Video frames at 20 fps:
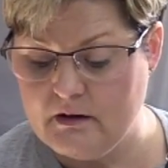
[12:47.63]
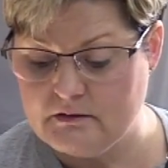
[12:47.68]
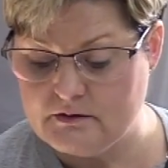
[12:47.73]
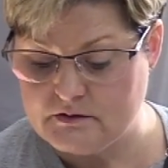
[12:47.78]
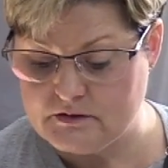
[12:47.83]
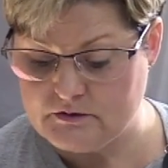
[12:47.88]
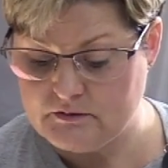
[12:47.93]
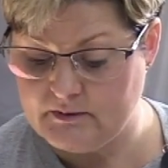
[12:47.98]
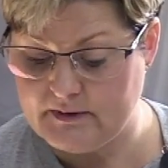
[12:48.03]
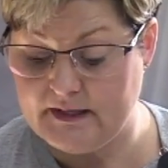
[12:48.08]

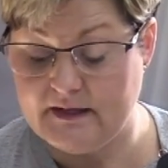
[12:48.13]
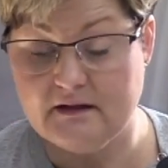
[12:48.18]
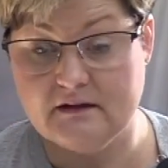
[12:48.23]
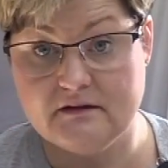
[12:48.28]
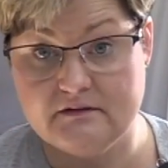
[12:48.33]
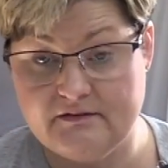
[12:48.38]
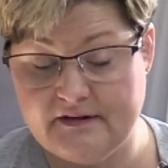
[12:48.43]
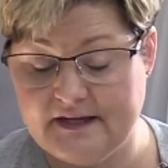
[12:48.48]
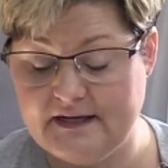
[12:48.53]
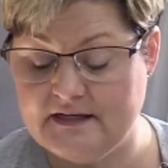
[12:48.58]
So an
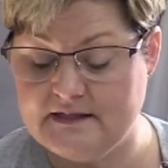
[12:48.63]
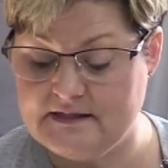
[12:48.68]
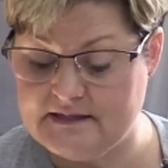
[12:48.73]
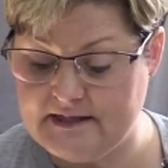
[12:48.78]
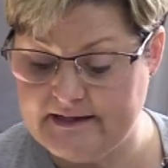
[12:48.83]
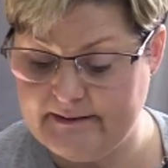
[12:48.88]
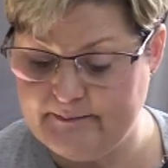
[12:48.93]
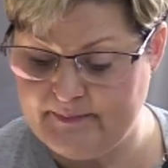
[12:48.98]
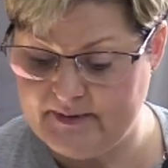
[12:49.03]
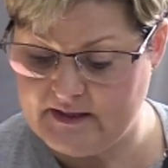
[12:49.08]
elevated
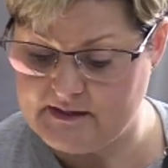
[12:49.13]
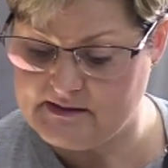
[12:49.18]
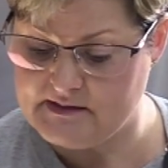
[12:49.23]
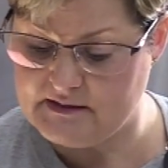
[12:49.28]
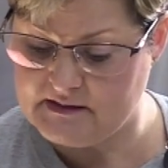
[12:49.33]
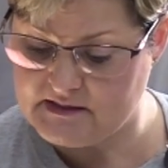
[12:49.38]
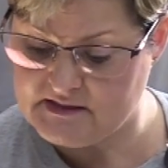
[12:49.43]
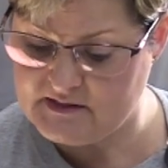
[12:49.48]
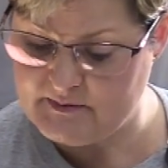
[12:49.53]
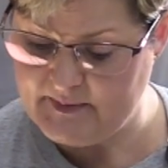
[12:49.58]
temp is
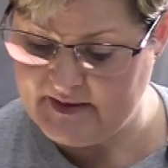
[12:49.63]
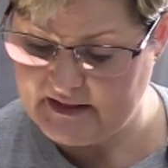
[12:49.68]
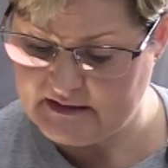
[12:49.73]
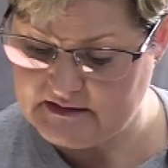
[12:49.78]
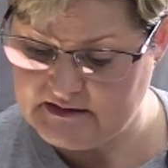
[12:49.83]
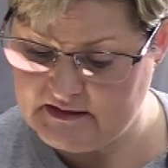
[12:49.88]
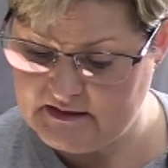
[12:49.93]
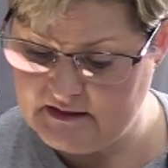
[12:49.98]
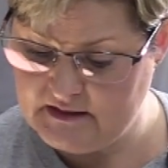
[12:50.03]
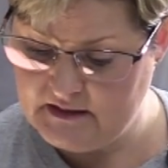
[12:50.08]

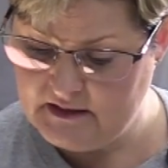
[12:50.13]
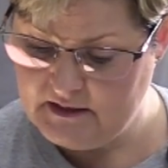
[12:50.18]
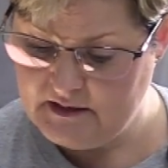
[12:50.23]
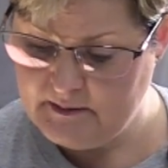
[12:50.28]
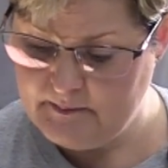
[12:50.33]
expected.